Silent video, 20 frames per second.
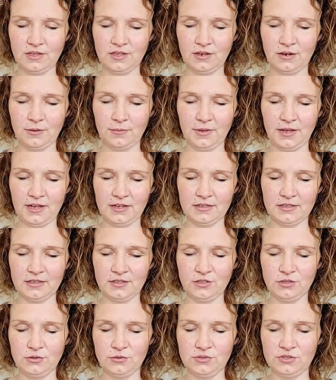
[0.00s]
I'm adding
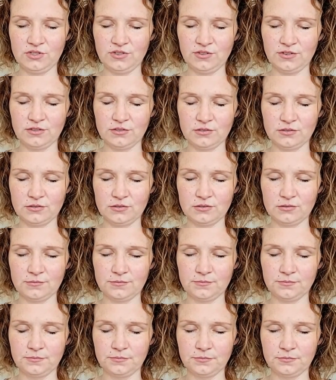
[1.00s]
you to this.
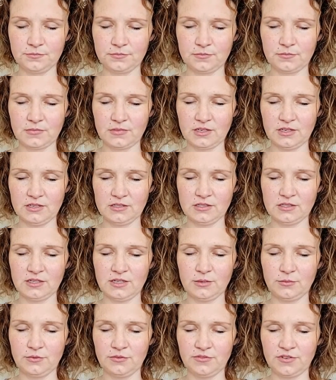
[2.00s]
It's
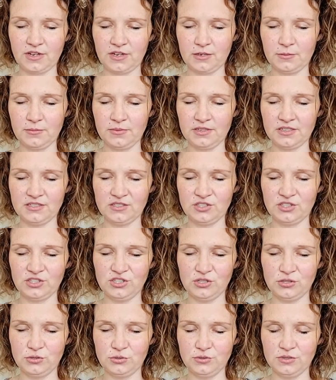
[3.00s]
like we've got a big
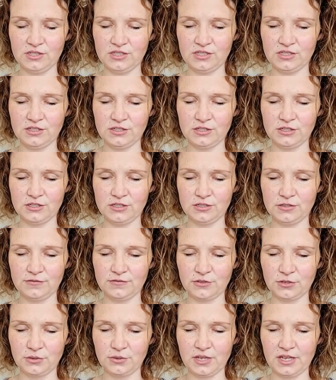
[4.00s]
stew here of
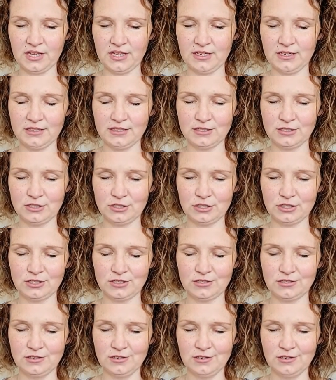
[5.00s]
cocaine
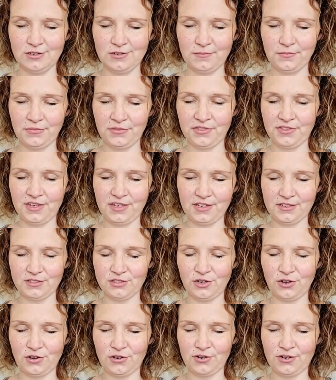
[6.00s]
addiction, Theta
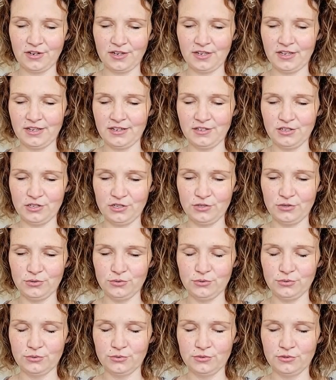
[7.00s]
Tari, and
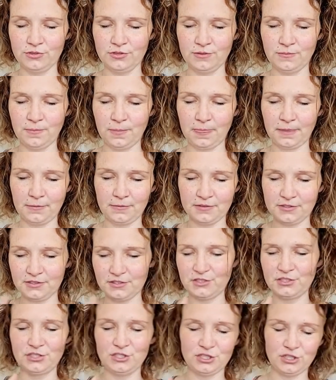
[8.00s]
you. And we're
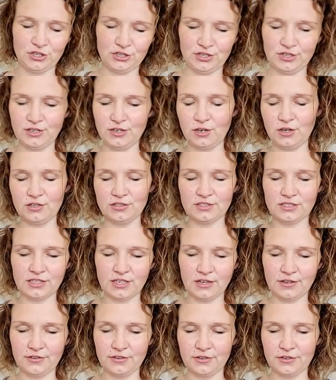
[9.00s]
just stirring it all
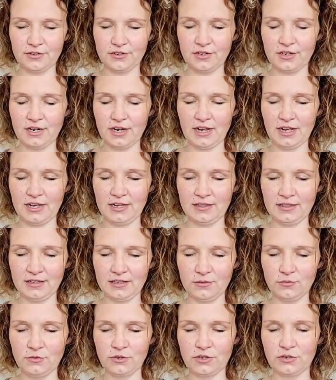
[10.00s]
together. And
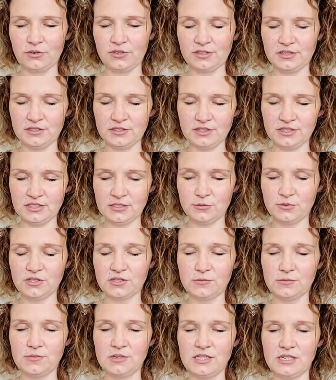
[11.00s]
then we're going to see what the
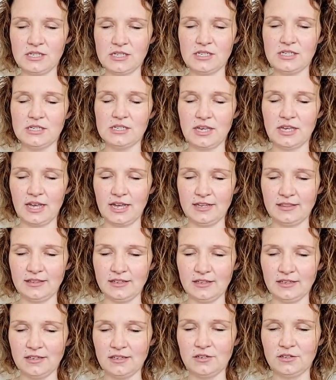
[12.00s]
meaning and the
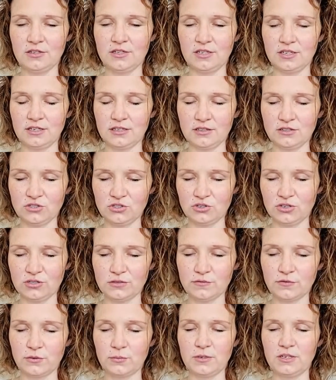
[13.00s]
healing and the
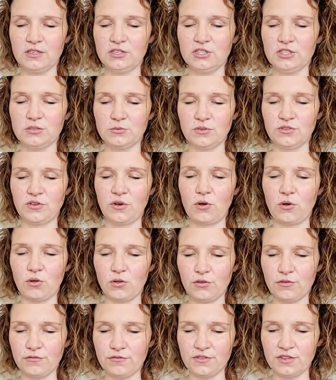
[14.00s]
transformation with
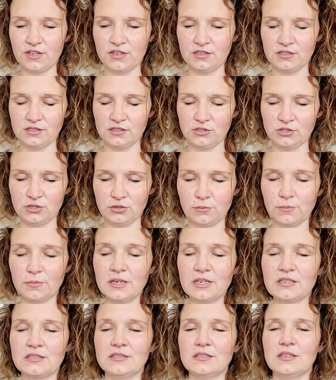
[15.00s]
all of this
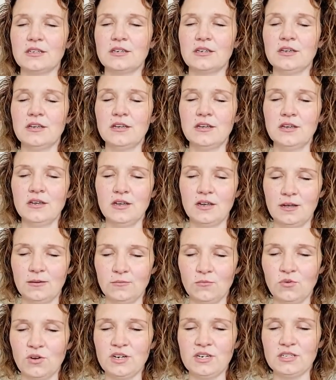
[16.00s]
intermixing, um,
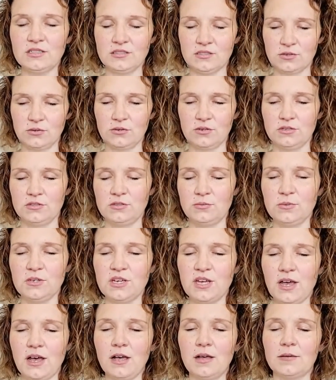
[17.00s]
what it's going to
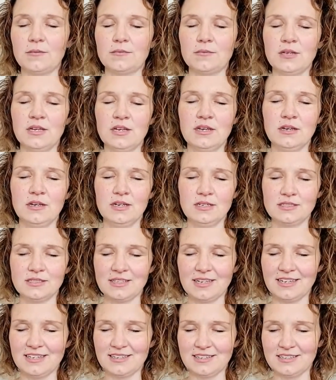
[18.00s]
become. It's
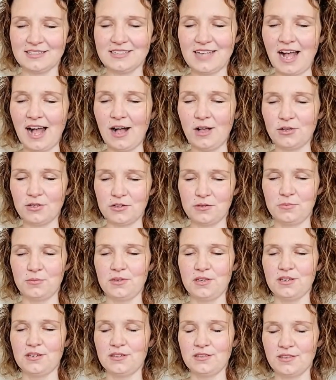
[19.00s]
like this
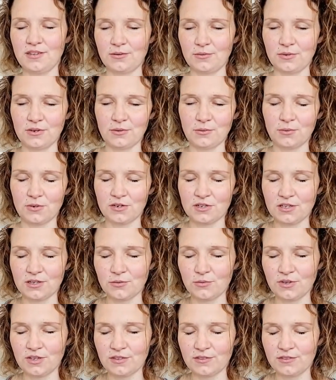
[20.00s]
alchemy that we are working
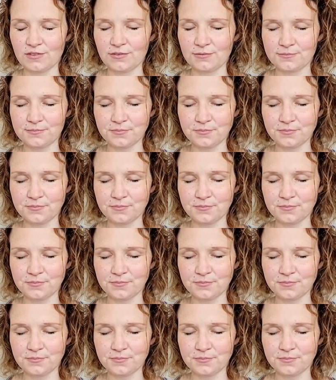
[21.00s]
with.